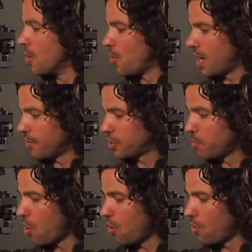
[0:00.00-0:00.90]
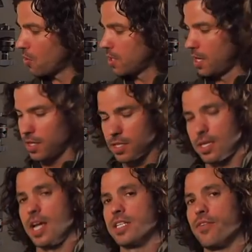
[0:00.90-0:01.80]
We have a small hole cut the
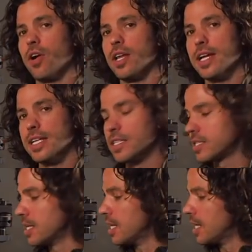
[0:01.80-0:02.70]
size of our lens.